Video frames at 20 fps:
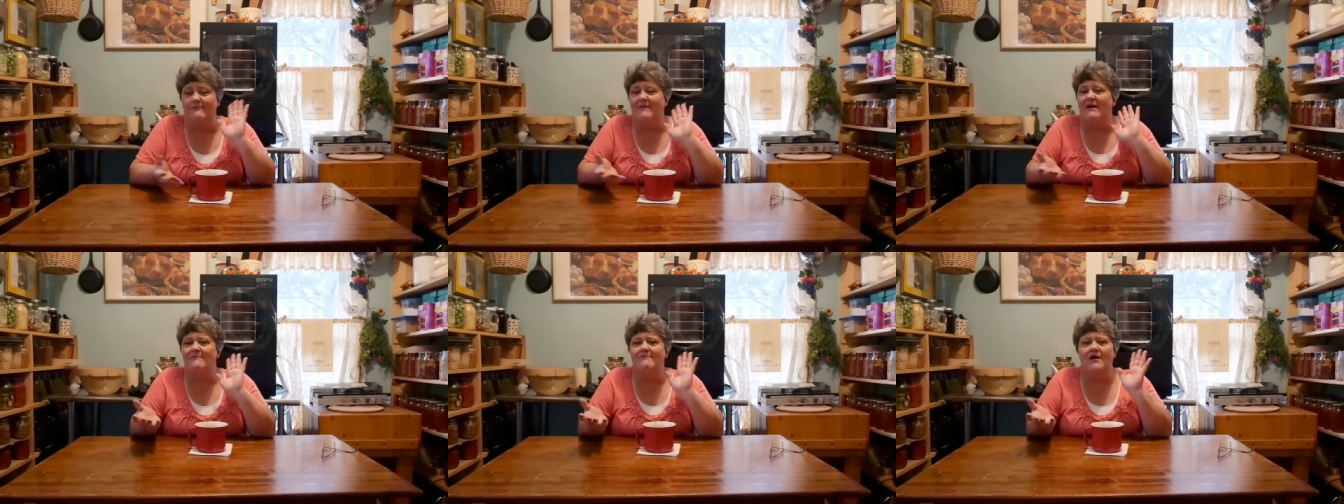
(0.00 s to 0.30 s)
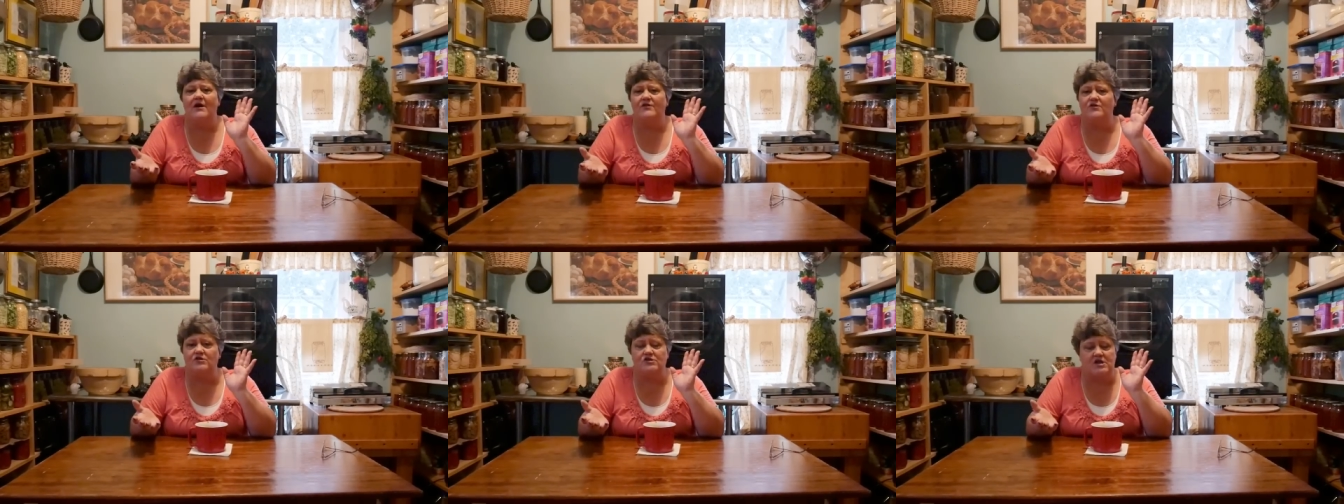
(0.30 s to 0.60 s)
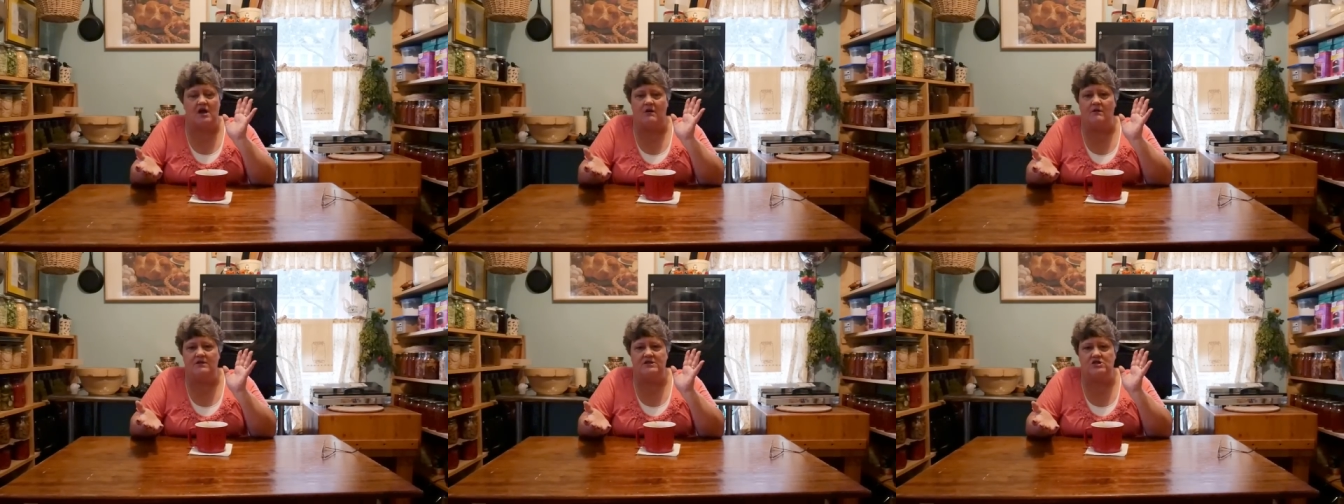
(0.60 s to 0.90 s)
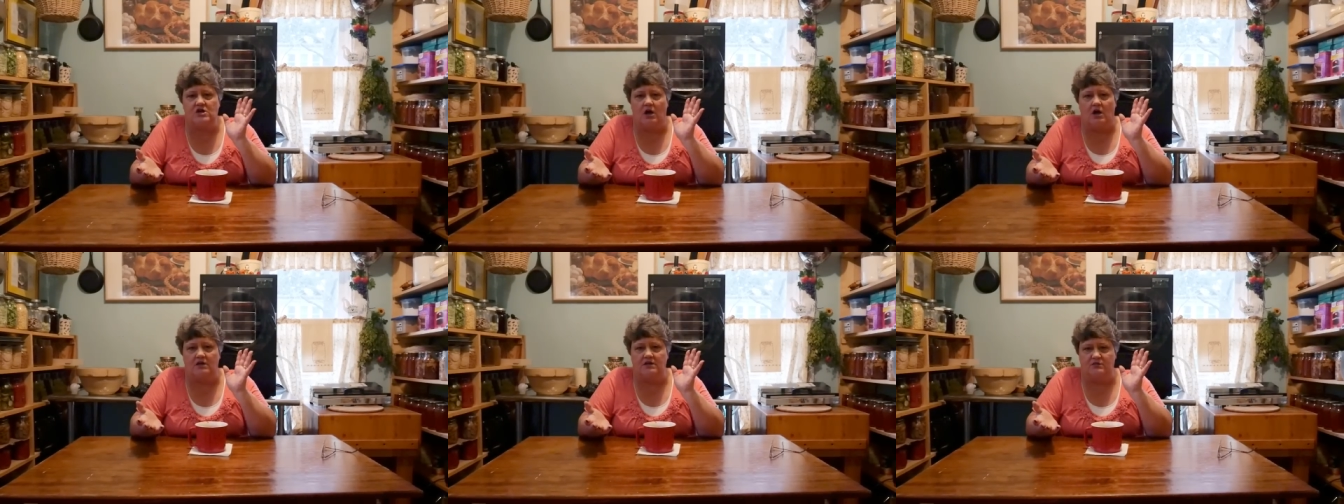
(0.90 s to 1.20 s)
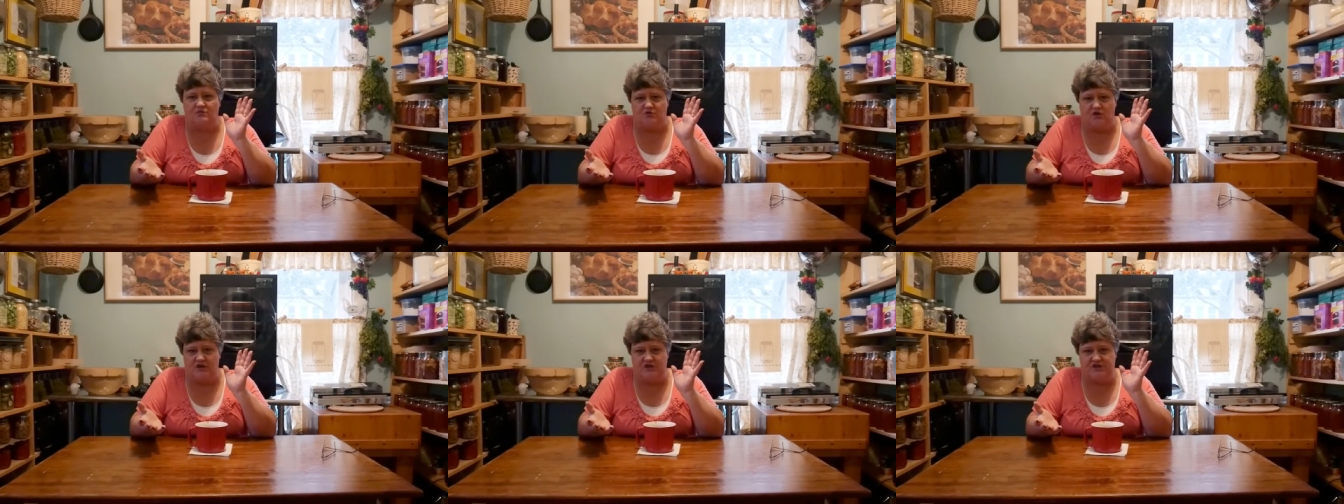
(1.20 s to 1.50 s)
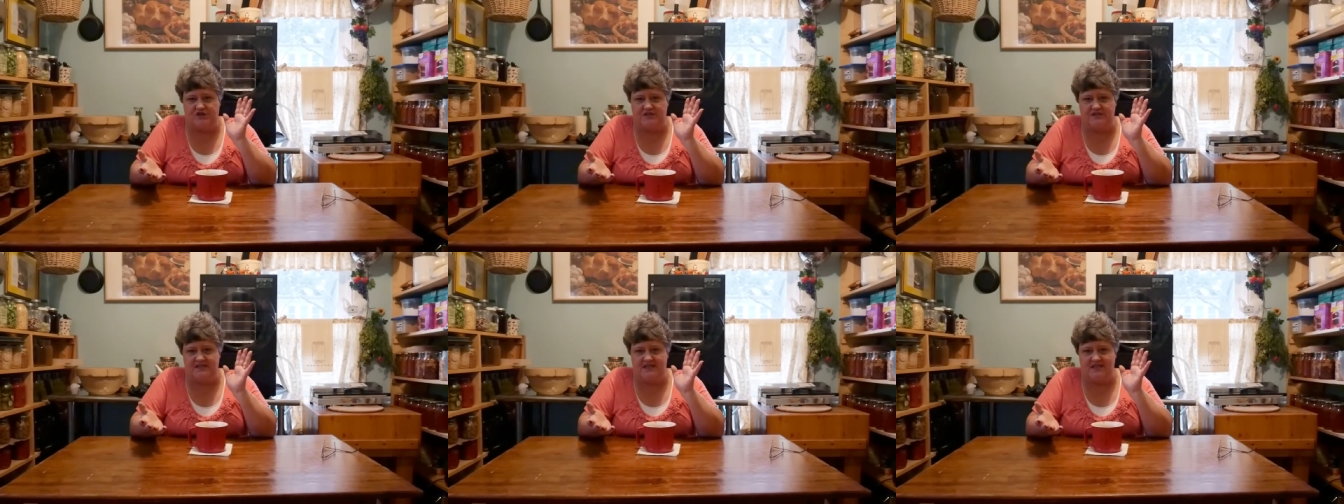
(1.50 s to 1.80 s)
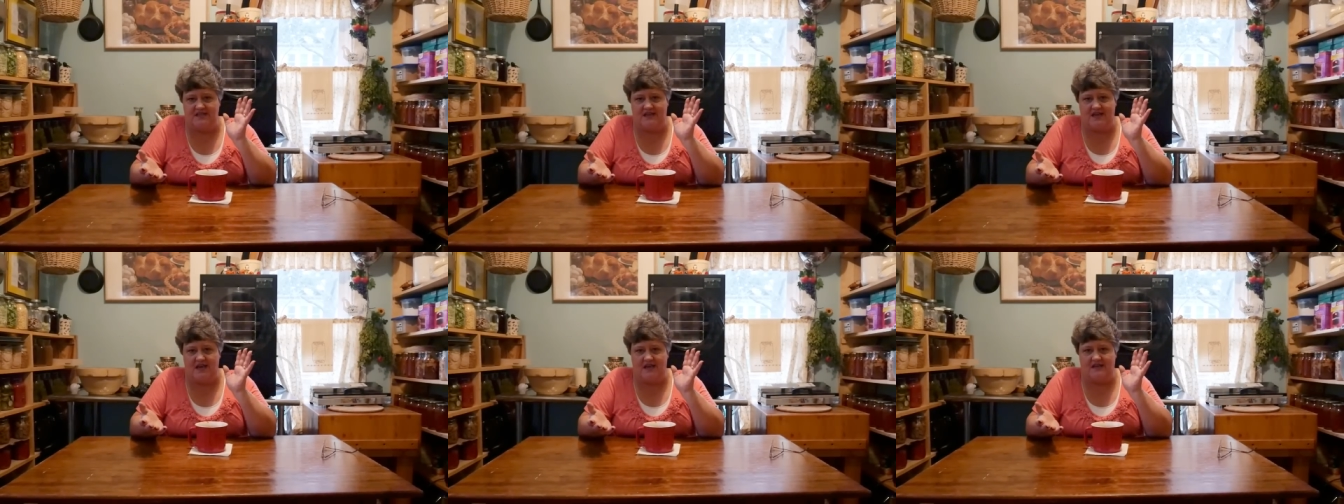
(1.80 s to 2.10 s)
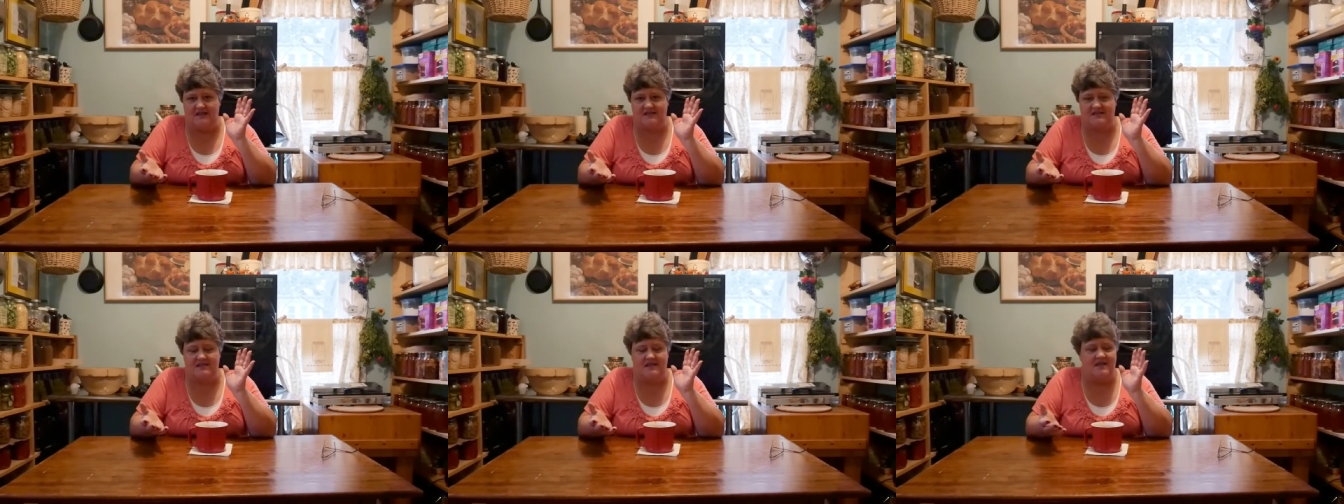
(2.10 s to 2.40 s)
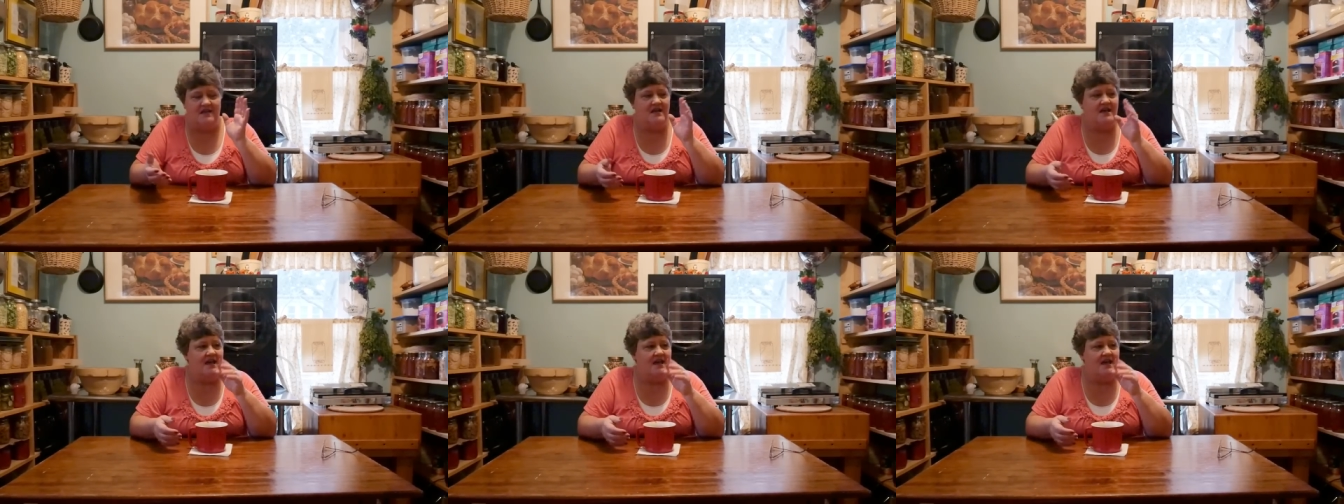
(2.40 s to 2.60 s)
My mother's always called them Russian tea cakes.